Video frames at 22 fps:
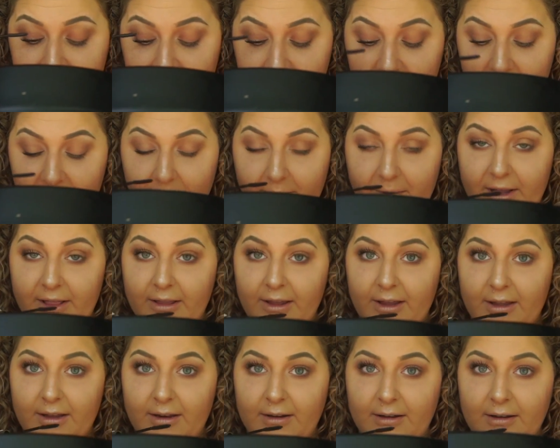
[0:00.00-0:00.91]
get it on my
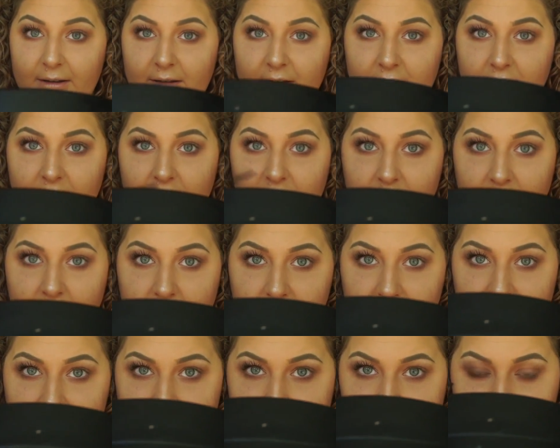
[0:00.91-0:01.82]
lid. I'm
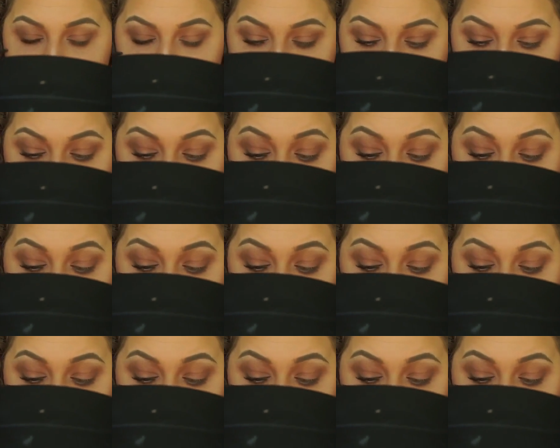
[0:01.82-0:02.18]
going to tilt a